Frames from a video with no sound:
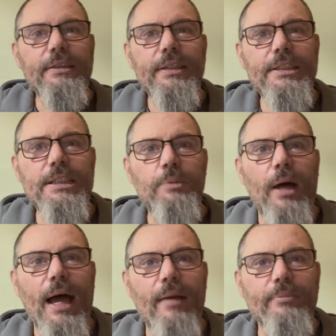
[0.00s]
this is
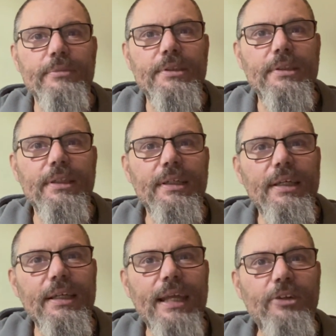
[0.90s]
what happens.
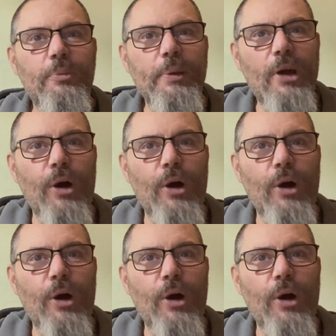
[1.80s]
You end up with